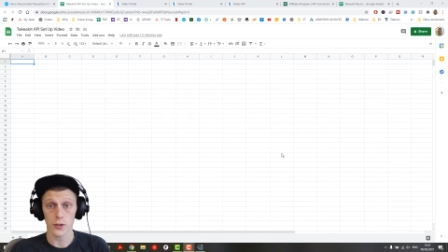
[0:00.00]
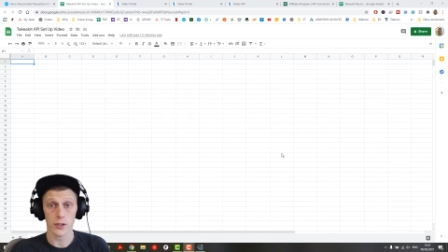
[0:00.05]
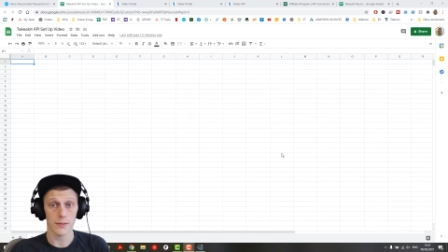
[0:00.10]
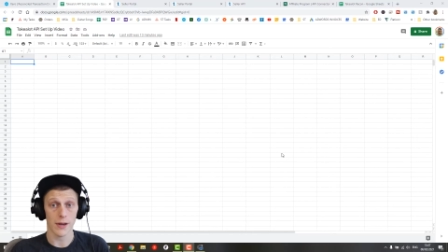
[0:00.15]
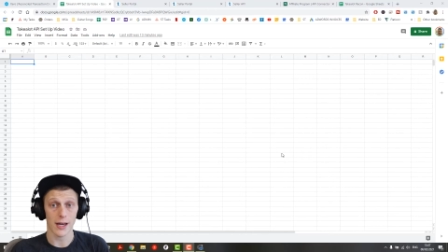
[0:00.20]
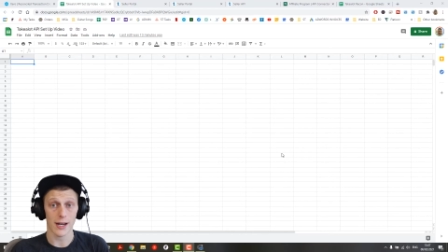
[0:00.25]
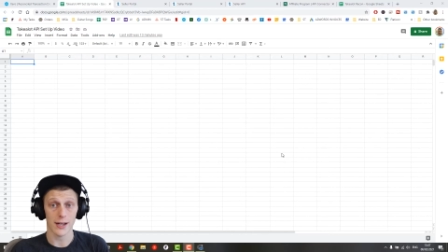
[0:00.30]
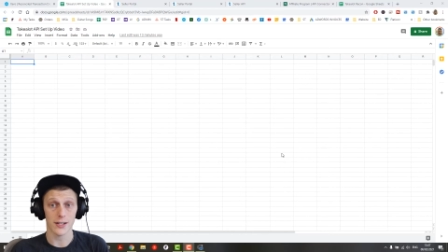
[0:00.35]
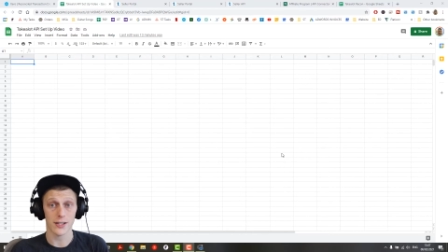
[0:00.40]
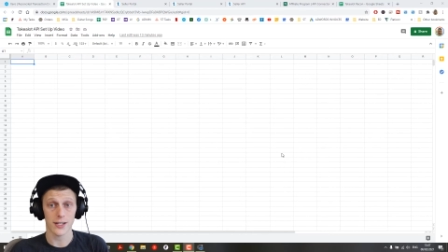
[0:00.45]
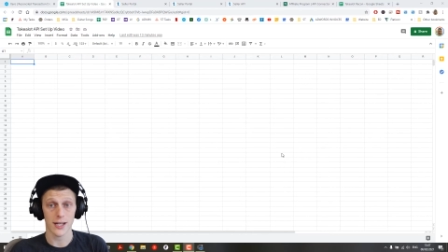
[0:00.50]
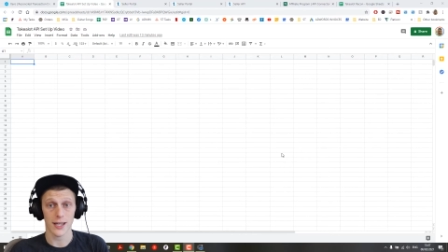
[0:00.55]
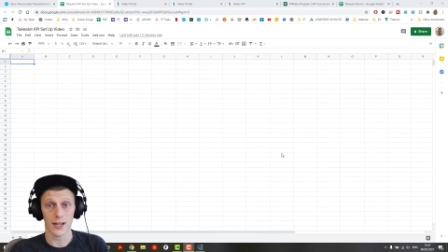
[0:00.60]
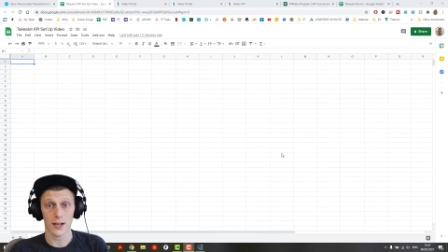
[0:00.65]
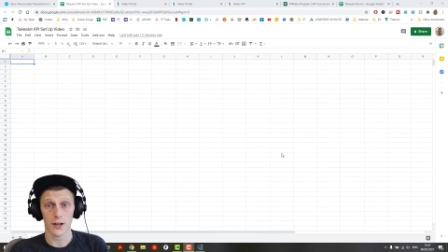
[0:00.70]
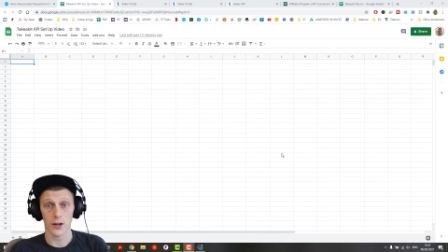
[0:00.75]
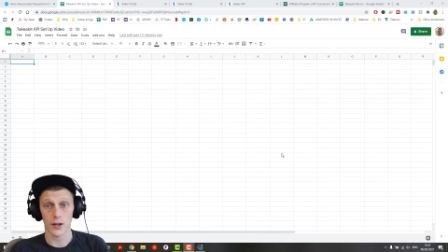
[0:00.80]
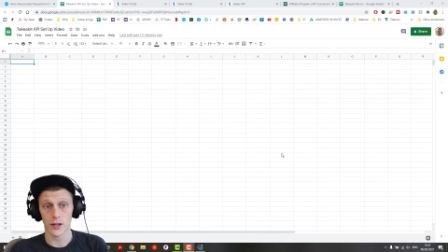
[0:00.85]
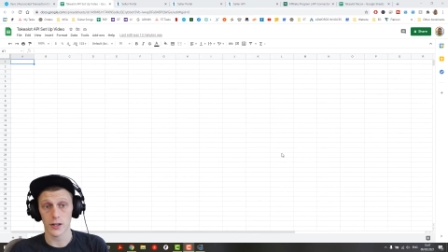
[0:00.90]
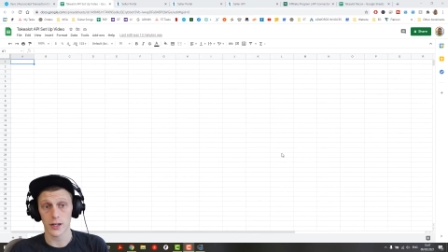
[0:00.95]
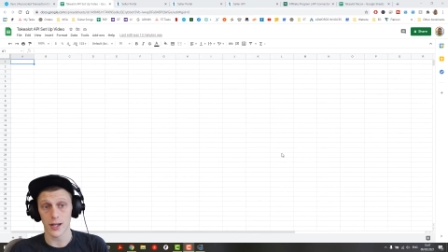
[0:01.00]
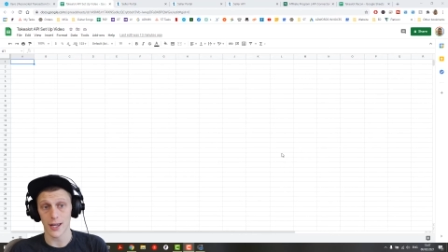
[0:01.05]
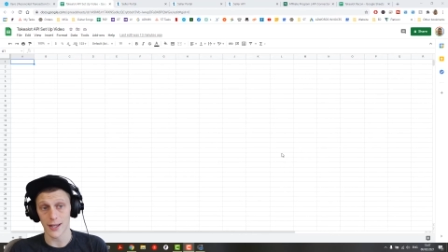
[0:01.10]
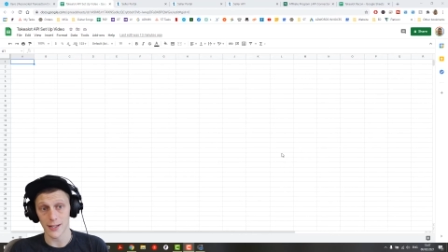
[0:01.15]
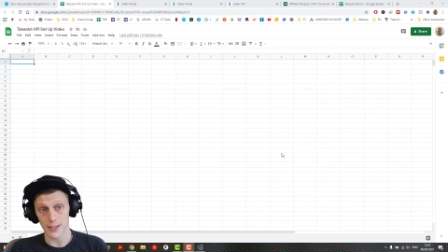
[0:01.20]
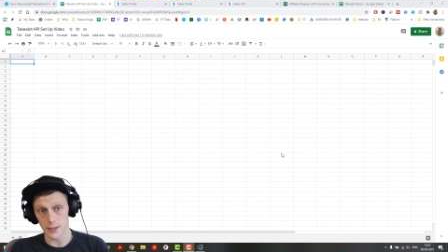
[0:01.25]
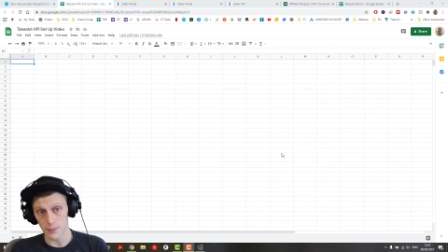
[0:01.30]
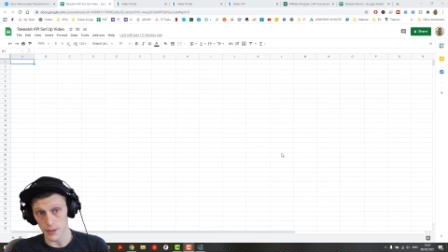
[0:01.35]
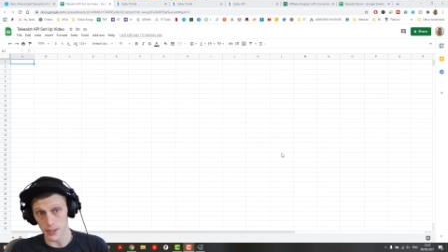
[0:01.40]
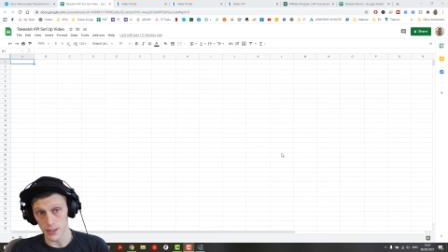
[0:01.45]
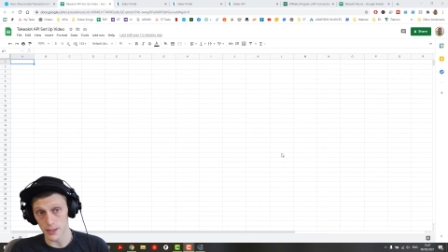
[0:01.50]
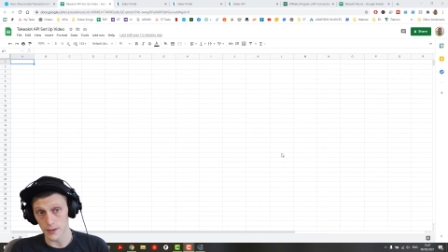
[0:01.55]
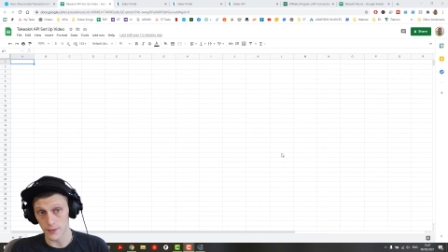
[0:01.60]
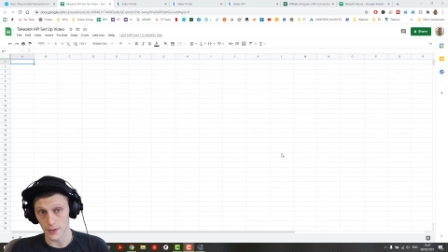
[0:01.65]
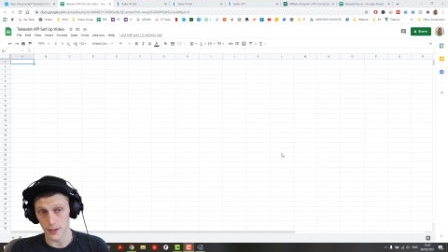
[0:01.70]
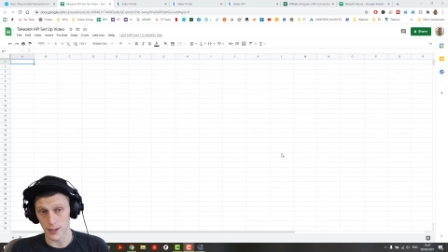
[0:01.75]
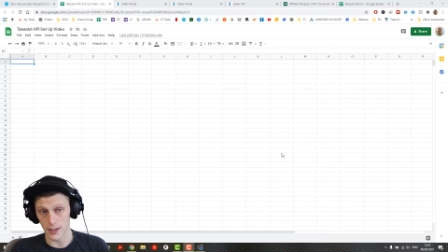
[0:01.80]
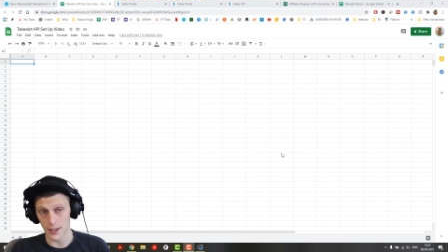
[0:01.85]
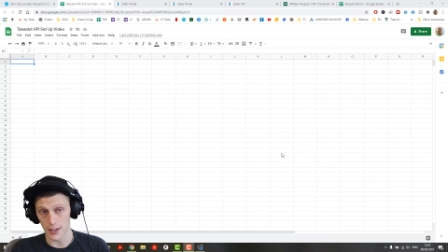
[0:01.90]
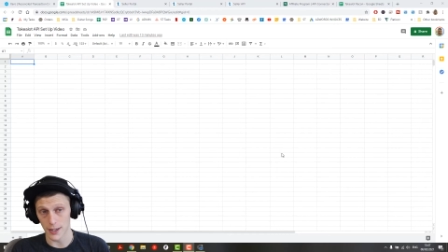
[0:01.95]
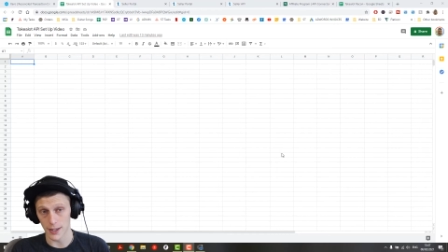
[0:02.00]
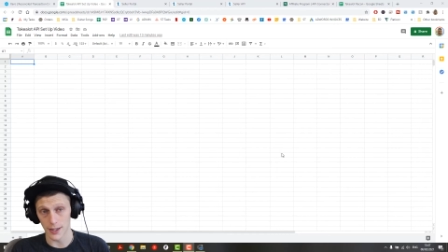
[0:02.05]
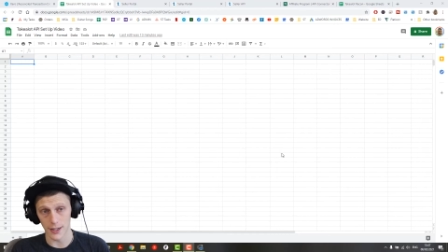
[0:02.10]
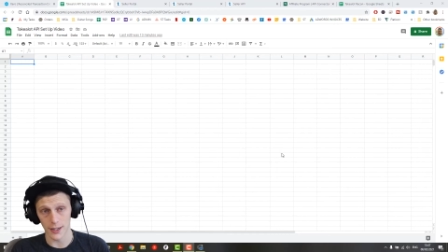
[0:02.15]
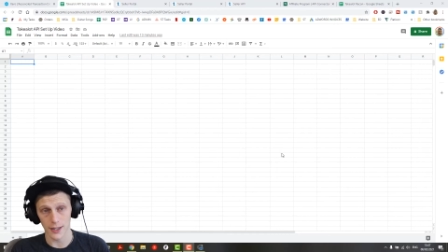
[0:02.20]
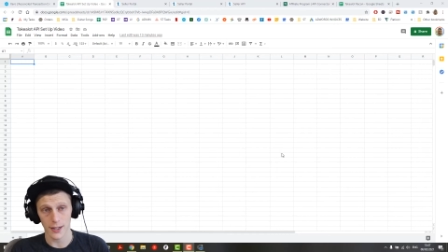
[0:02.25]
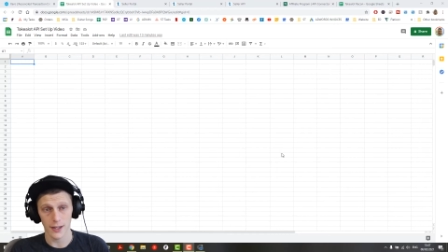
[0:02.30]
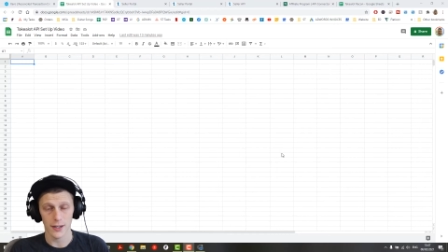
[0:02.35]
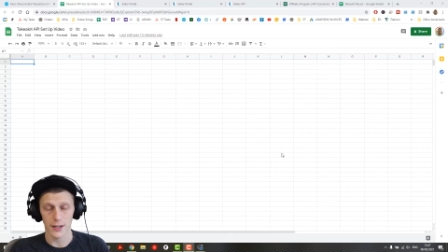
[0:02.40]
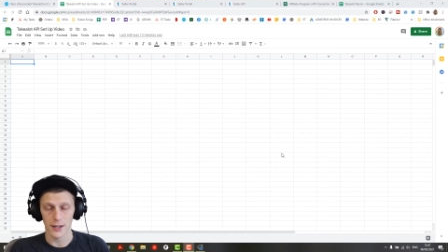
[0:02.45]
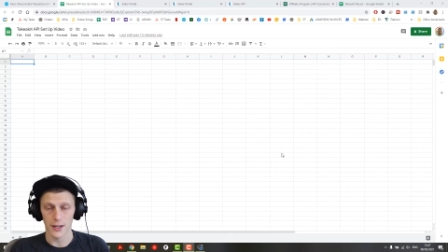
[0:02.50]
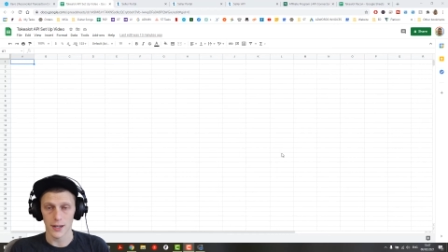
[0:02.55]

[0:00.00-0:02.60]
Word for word: to manage Takealot and specifically